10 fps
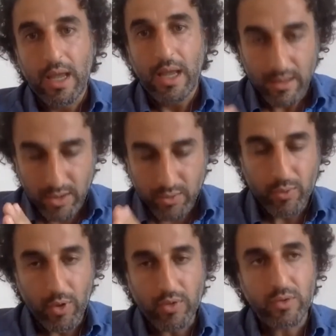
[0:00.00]
And this is
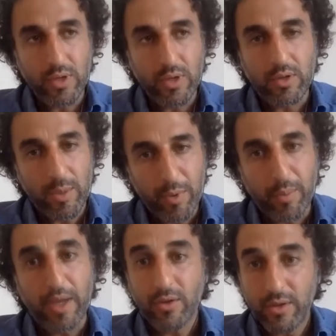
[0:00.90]
what we also need to keep
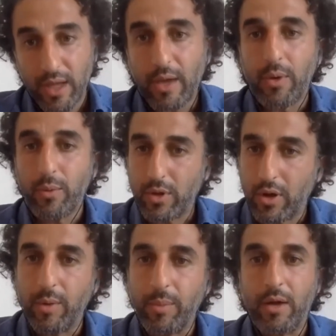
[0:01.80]
in mind today when we
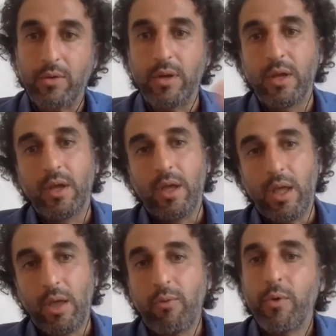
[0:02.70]
talk about,
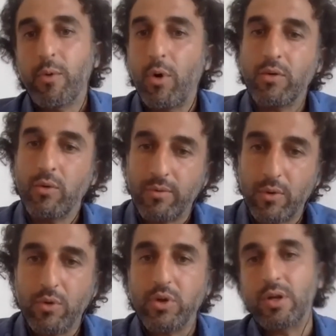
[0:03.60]
if we want to
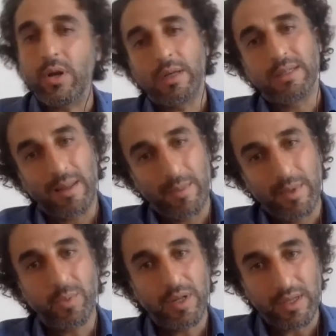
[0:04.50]
revolutionize the
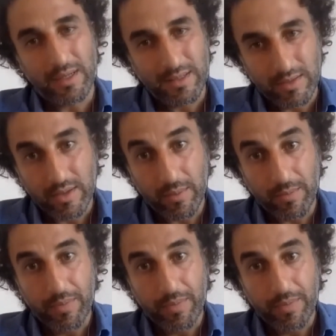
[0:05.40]
Lebanese political system,